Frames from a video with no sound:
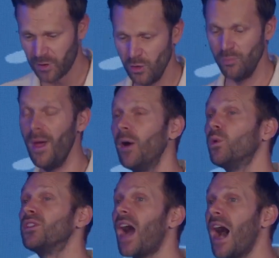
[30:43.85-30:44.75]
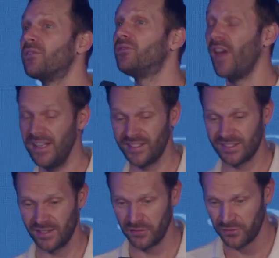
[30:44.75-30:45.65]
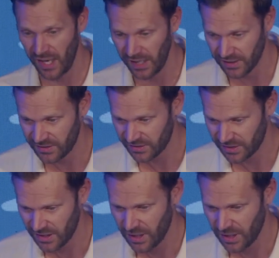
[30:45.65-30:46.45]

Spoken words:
who met with God face to face,